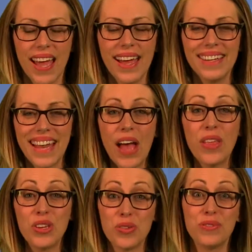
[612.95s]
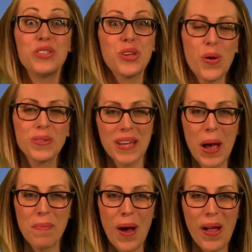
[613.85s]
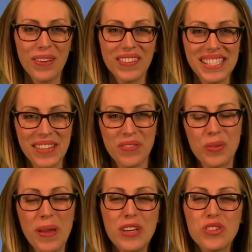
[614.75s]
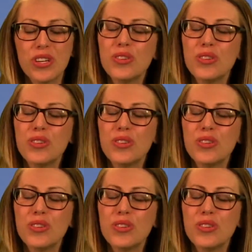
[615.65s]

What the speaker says: Now that you've soaked up all of this information,